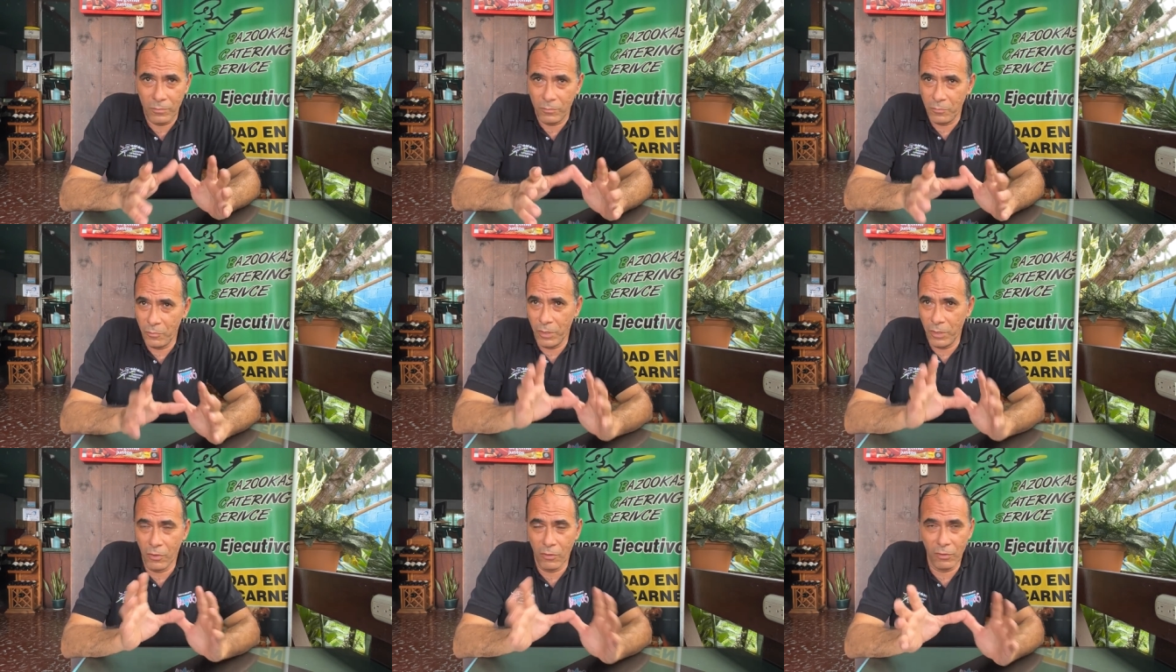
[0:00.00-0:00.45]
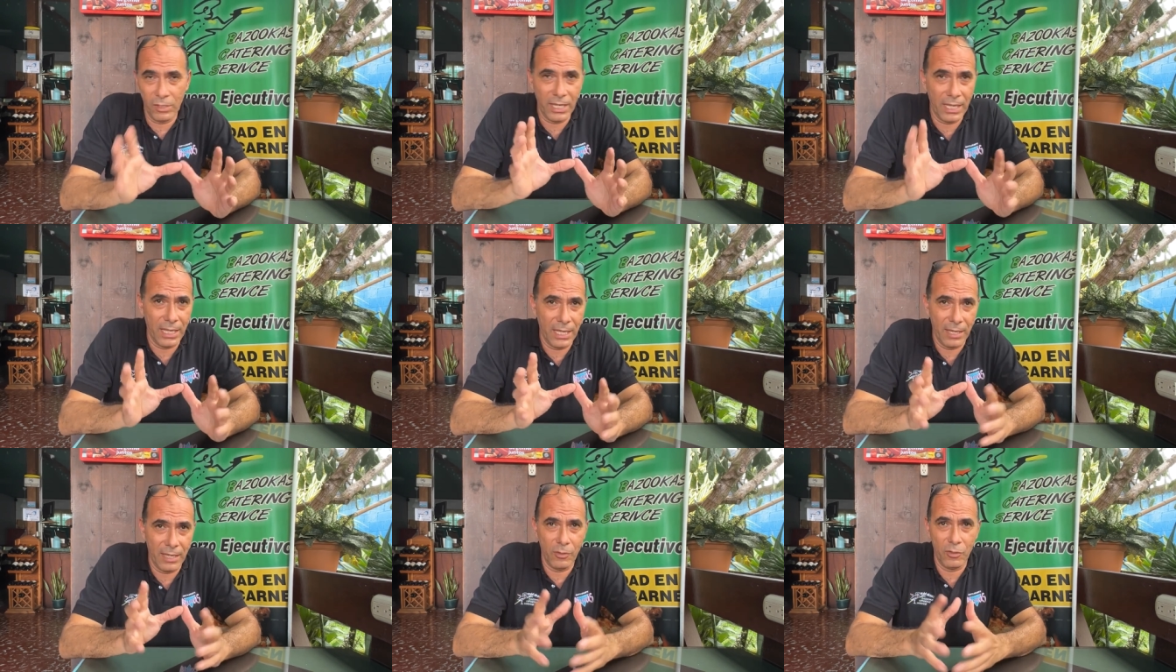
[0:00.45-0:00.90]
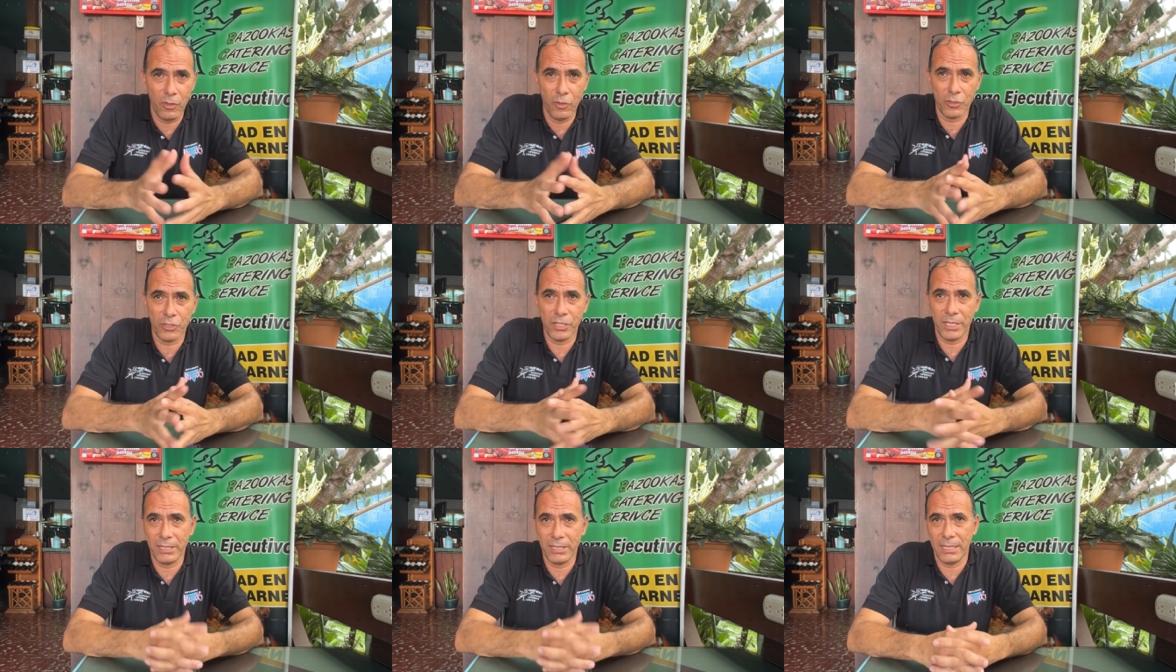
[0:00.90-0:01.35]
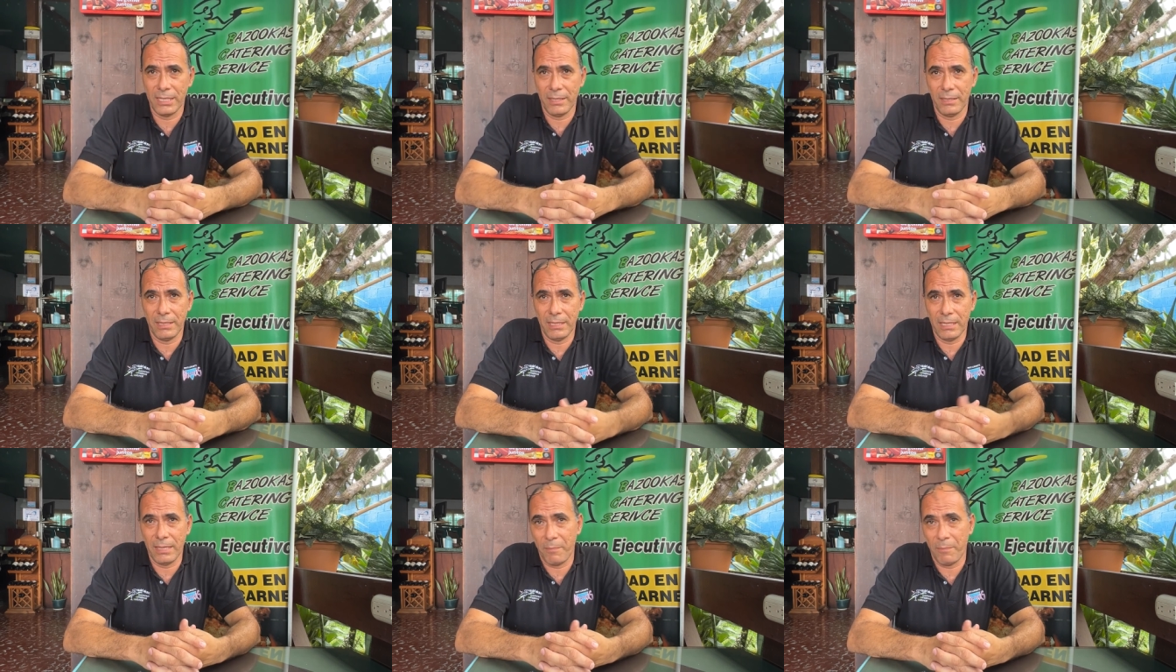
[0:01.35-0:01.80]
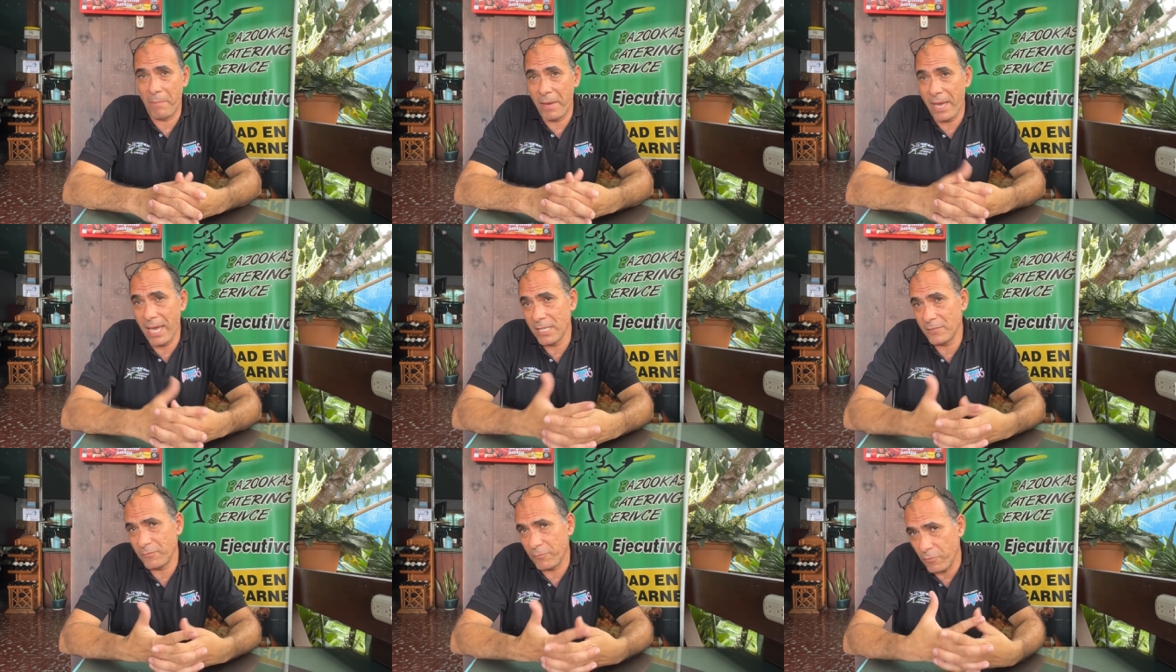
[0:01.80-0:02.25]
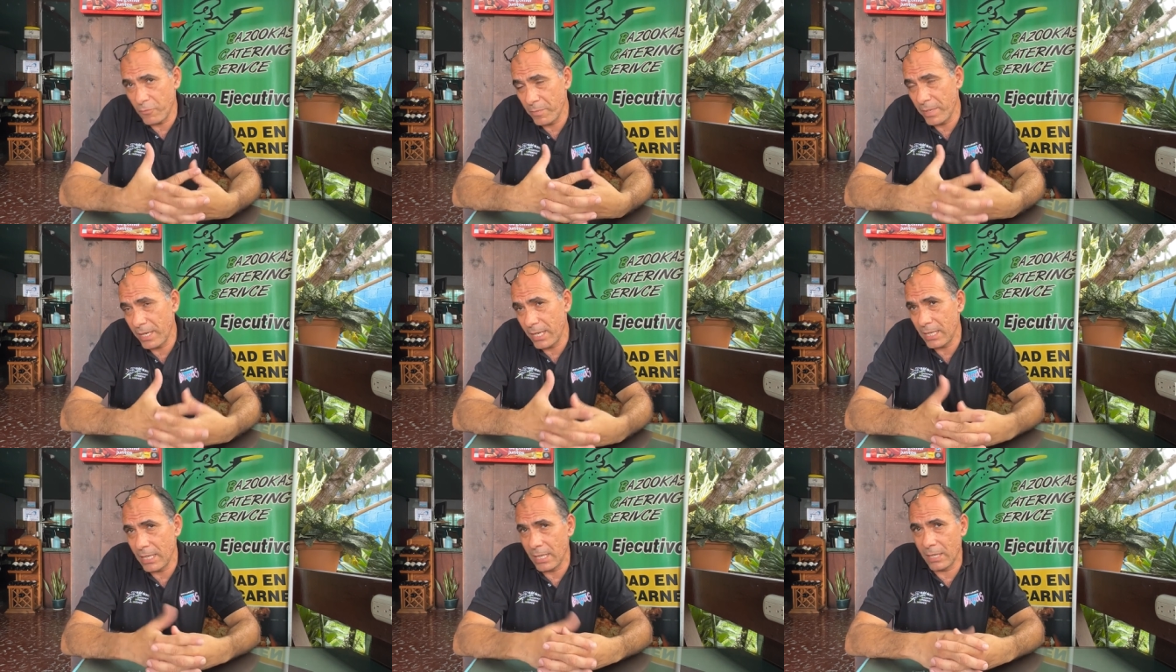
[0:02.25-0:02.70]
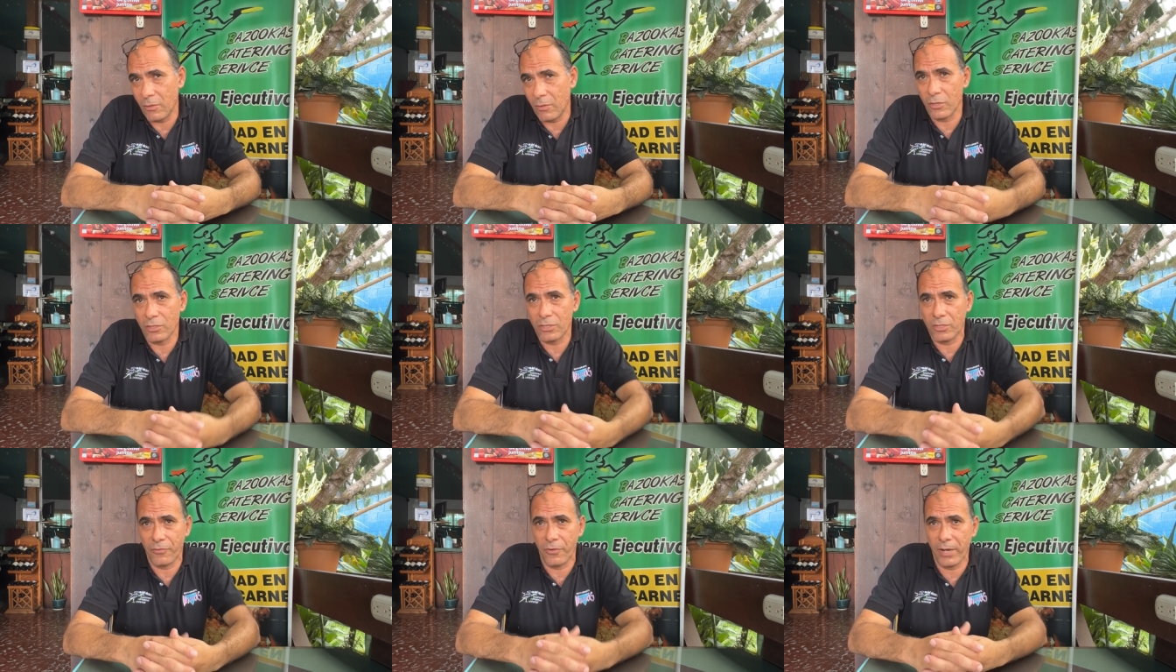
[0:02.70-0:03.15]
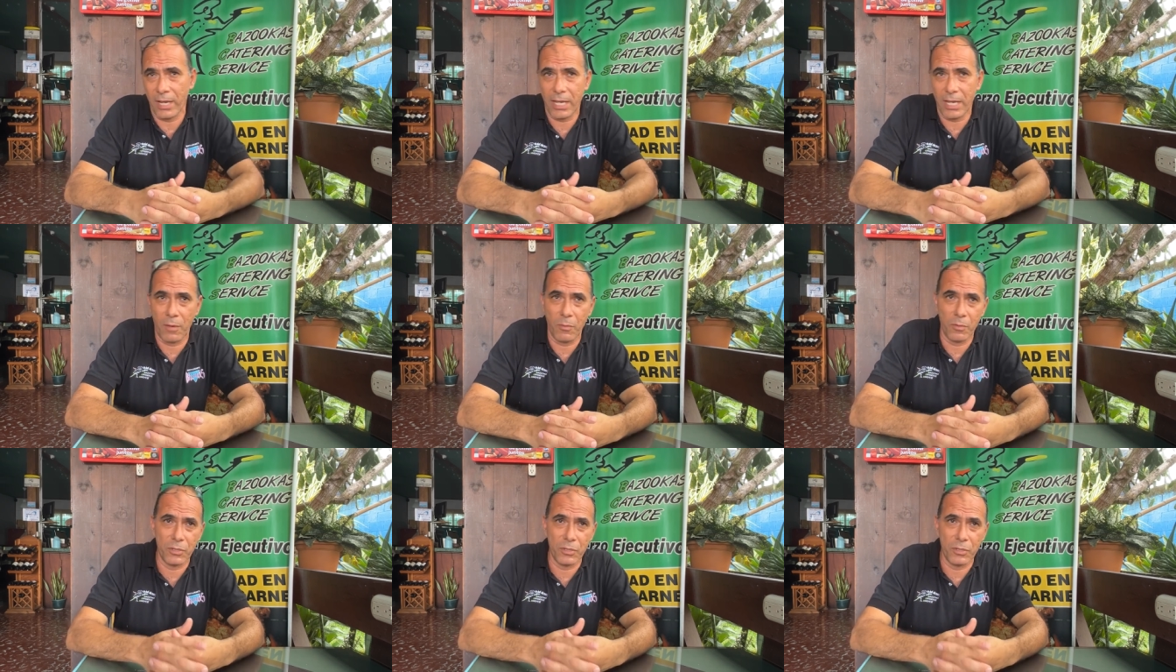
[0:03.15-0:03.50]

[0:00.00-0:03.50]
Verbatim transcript: we only using the, the best for me in Costa Rica,